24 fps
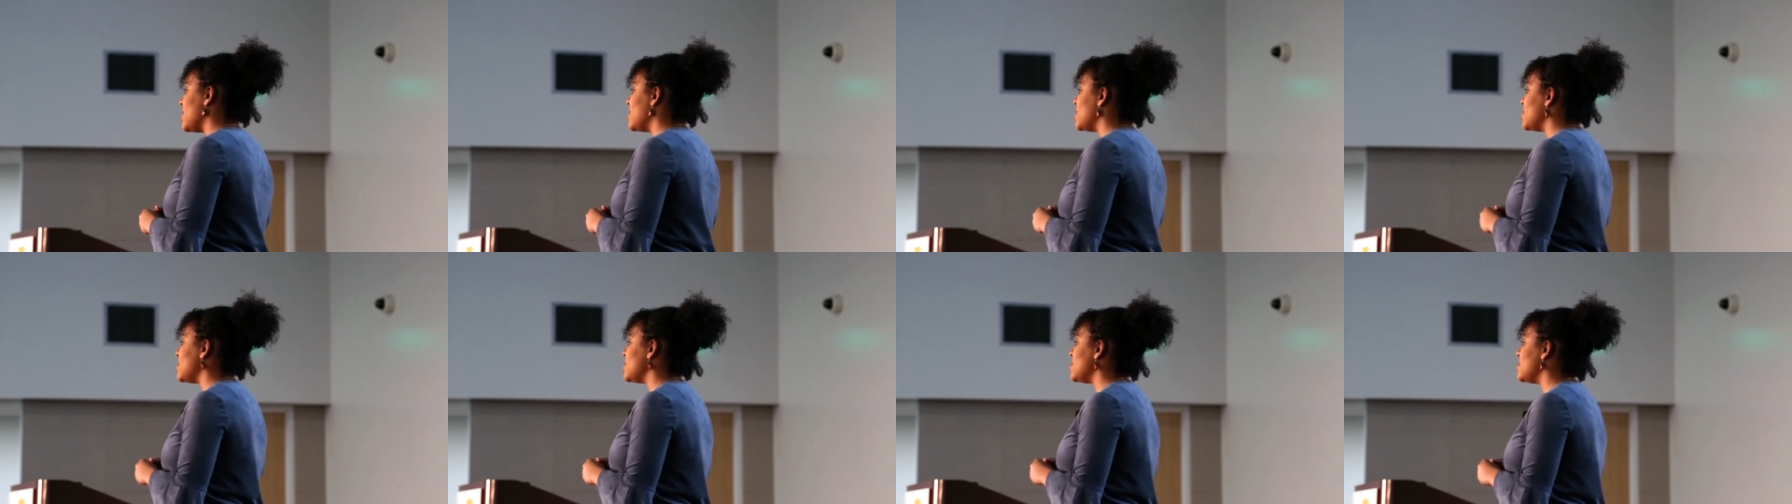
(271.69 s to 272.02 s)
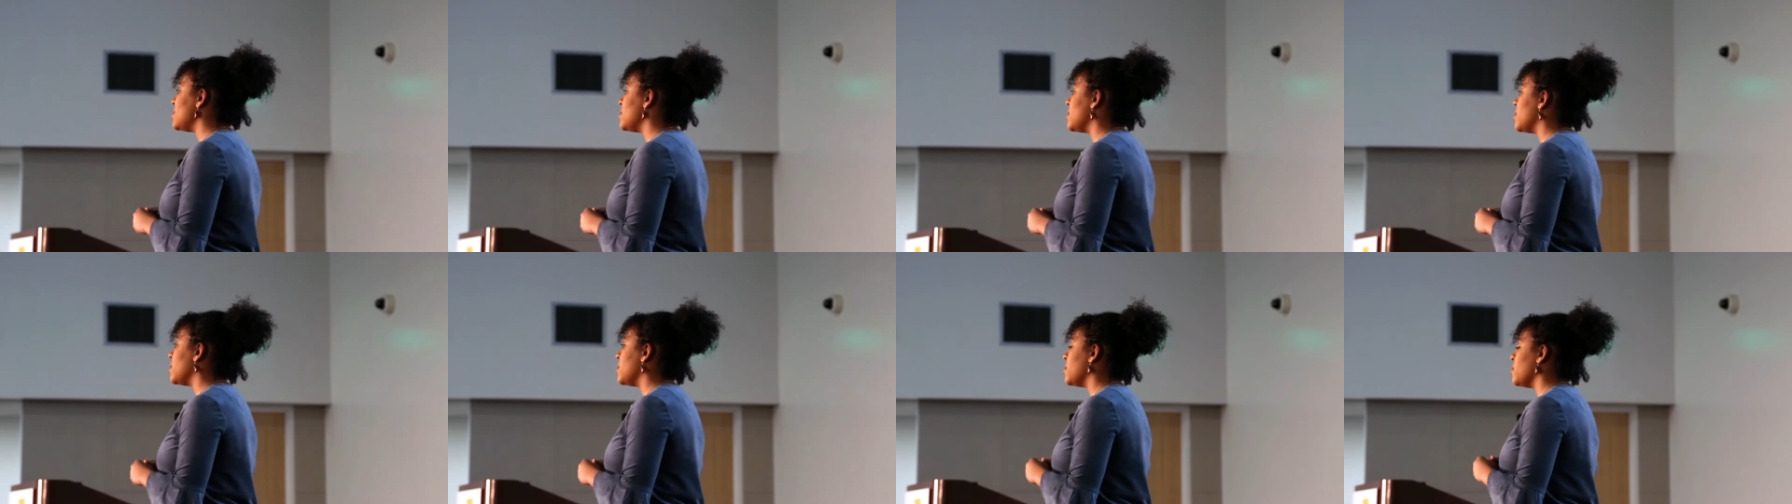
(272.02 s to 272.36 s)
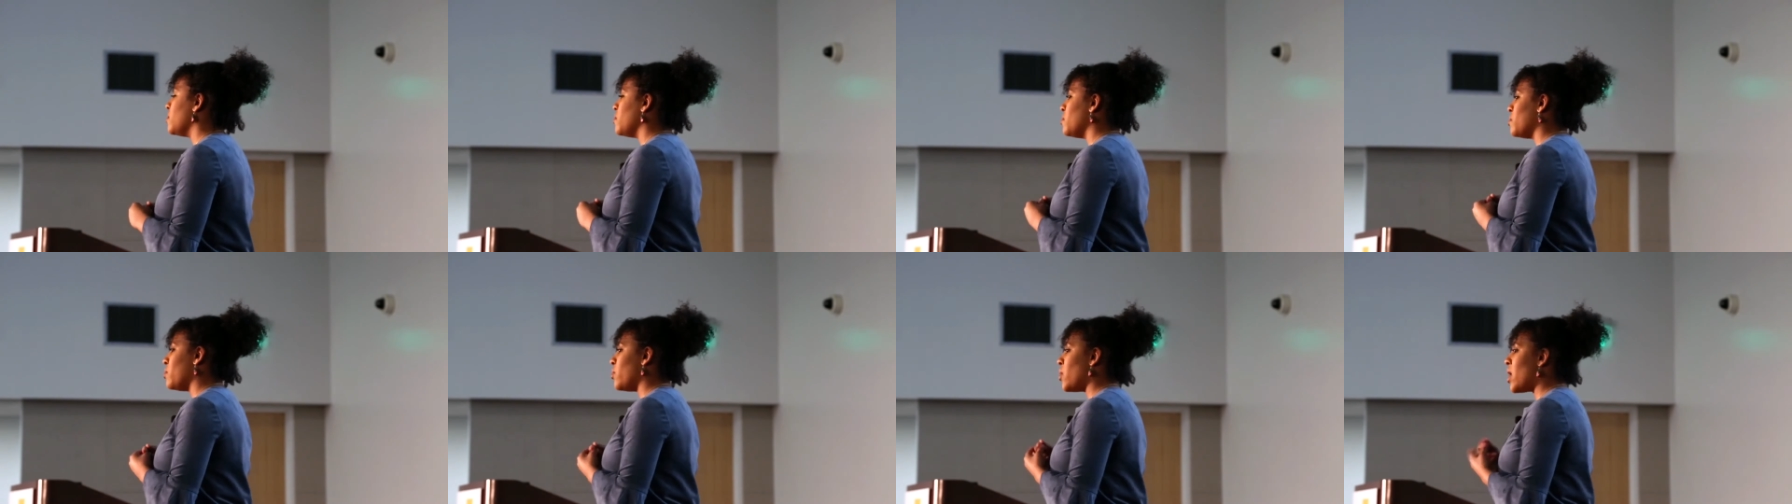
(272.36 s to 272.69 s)
is
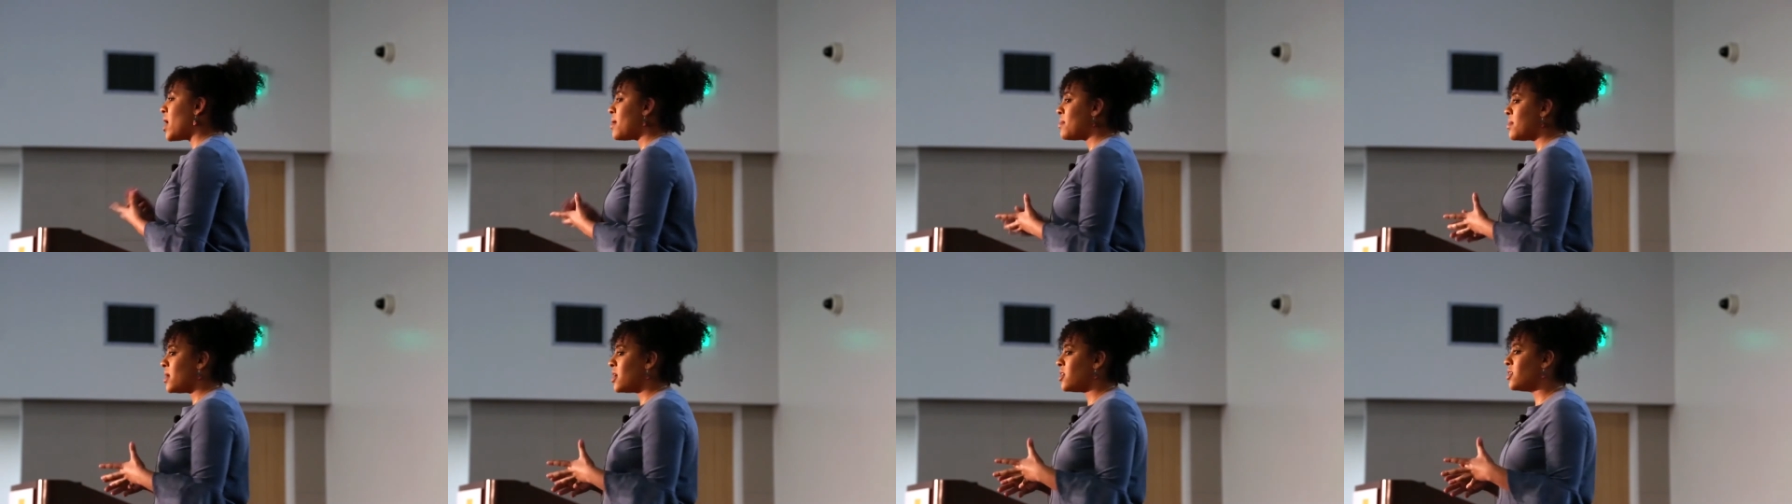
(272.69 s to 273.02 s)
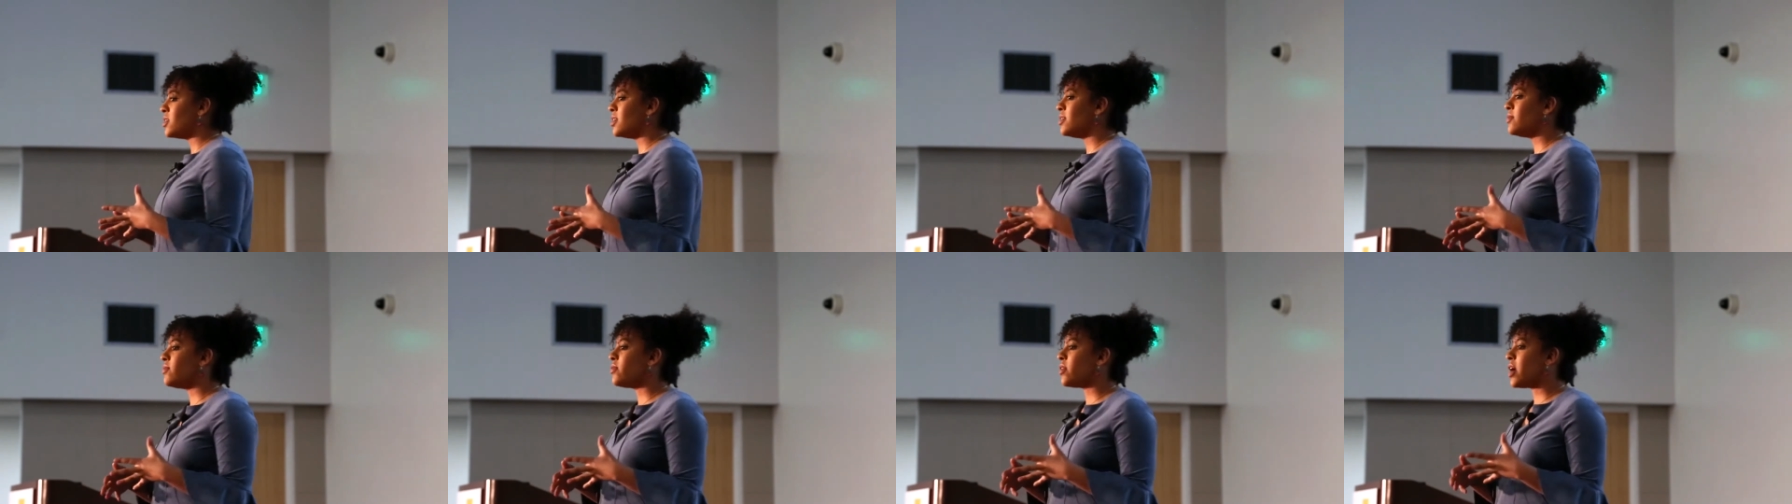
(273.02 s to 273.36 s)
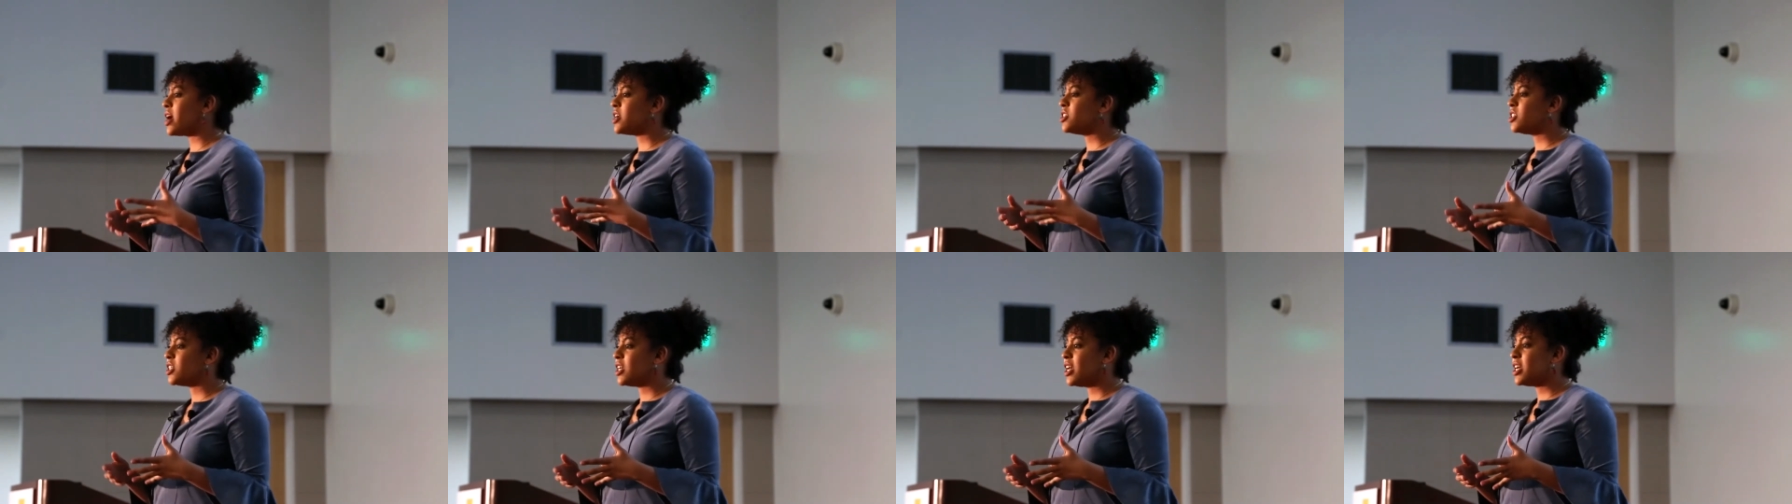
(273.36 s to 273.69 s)
primarily for
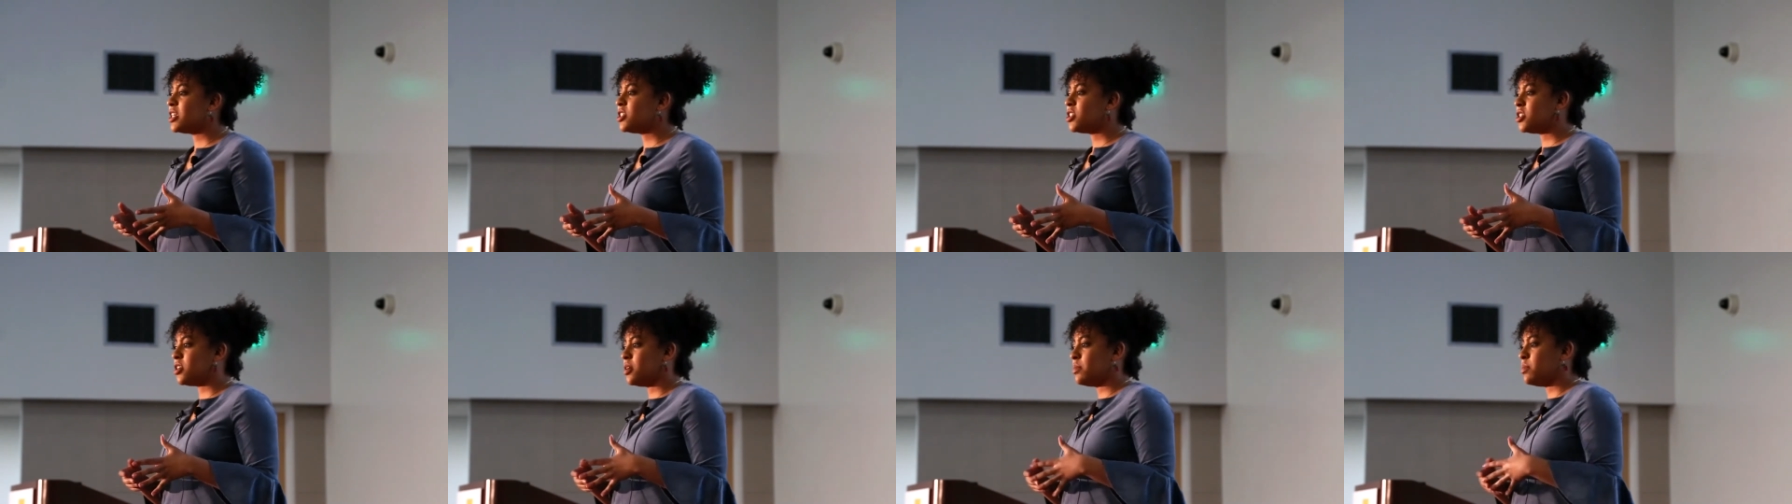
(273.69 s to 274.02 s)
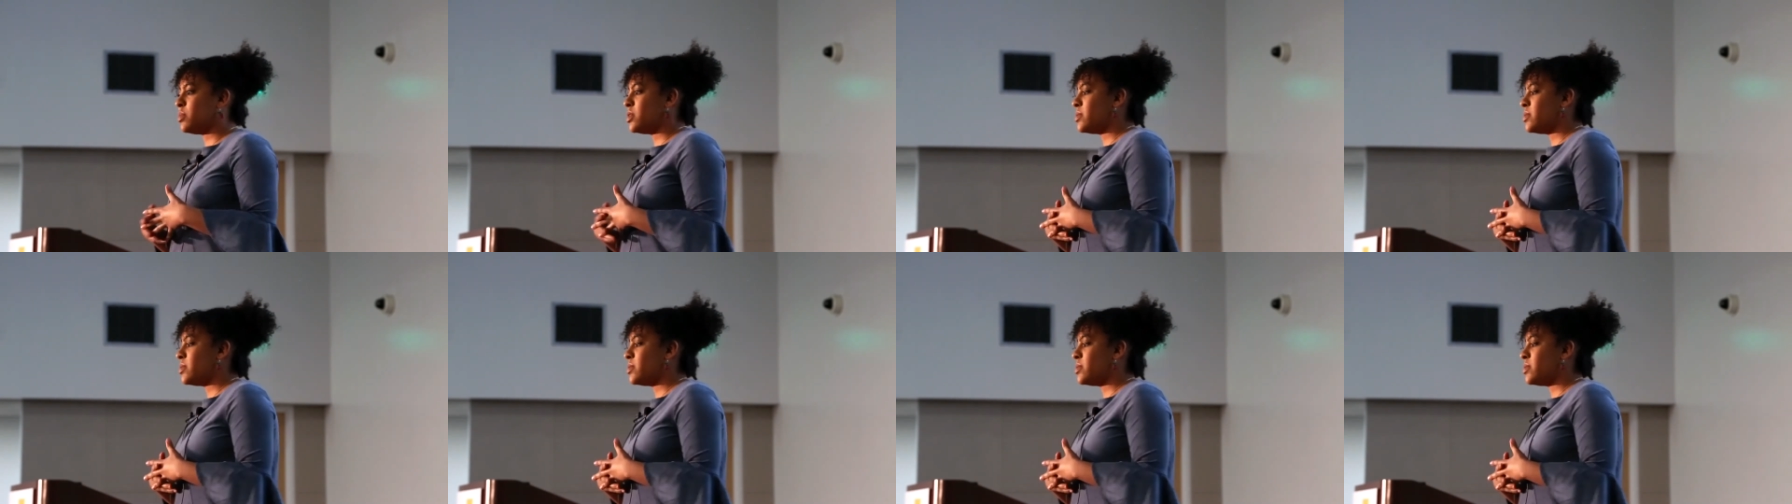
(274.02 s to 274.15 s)
educational